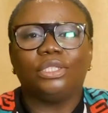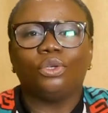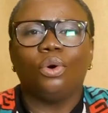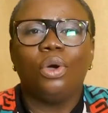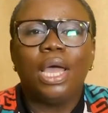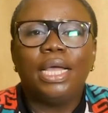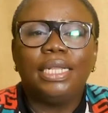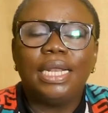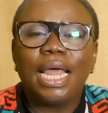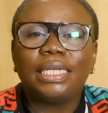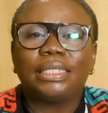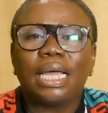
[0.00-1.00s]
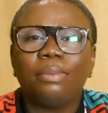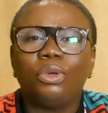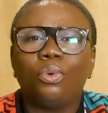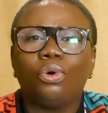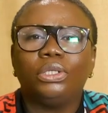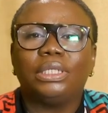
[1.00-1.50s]
So the next time you
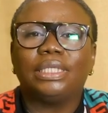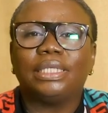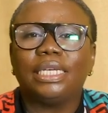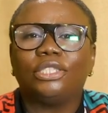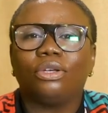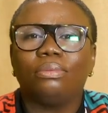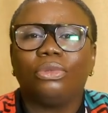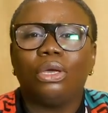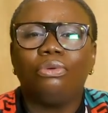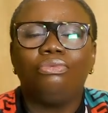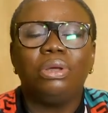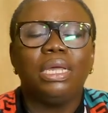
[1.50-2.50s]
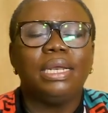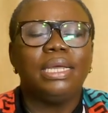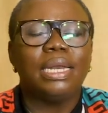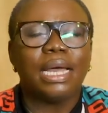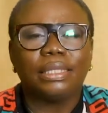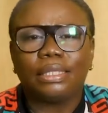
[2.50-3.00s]
want to say something really
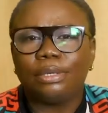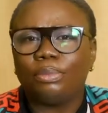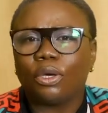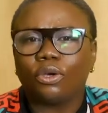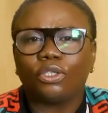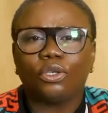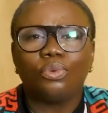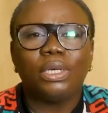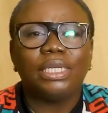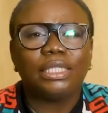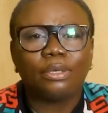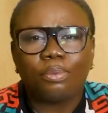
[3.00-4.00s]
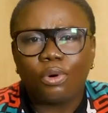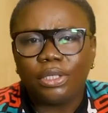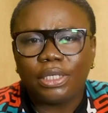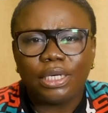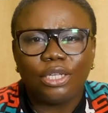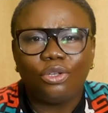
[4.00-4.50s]
nasty because you were
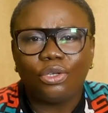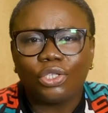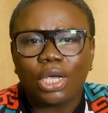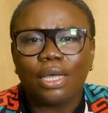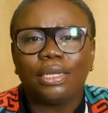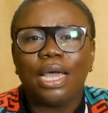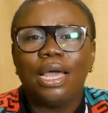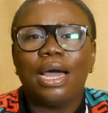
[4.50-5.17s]
disappointed in your child,